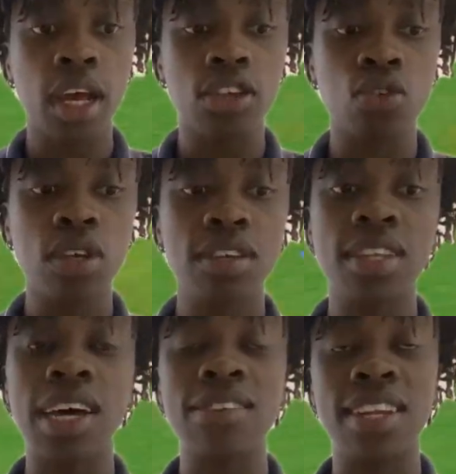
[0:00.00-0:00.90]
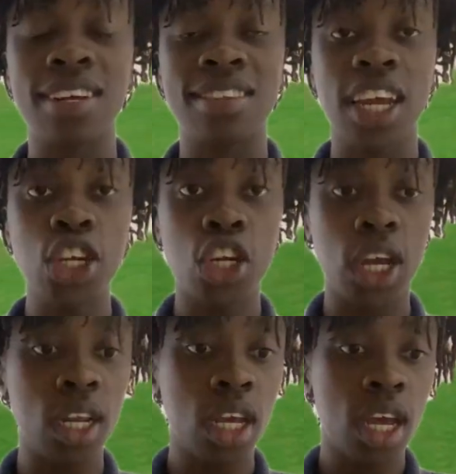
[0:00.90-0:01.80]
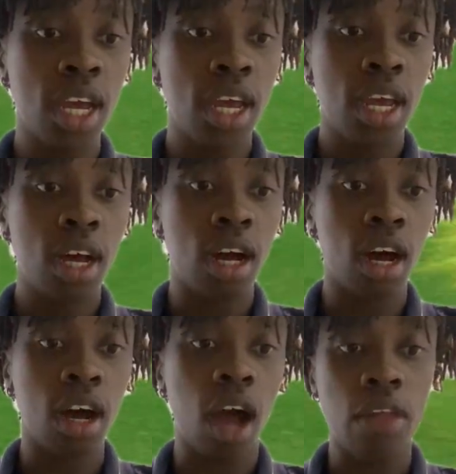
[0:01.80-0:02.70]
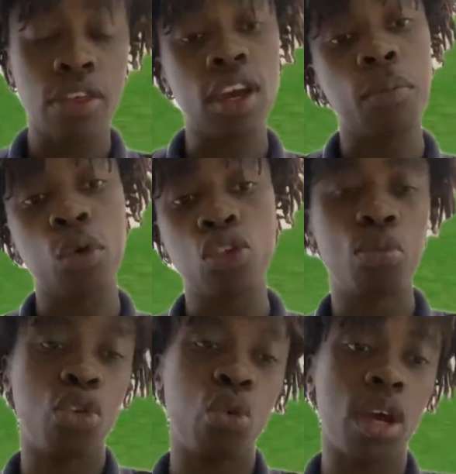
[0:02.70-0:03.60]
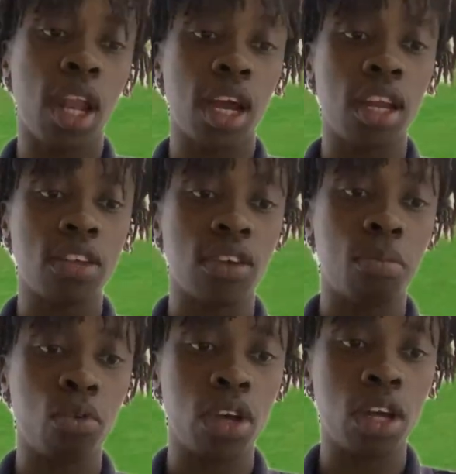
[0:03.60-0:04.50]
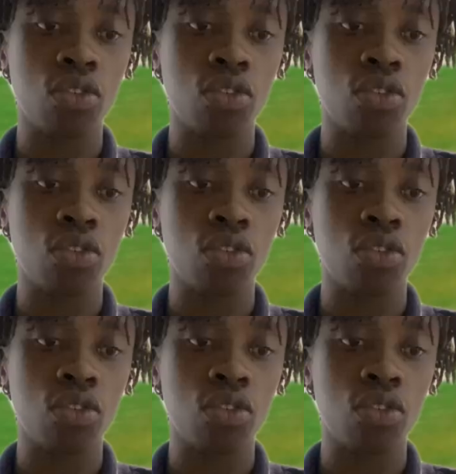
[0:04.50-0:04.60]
As soon as he does an extension, I think I'm going to be doing like an example here as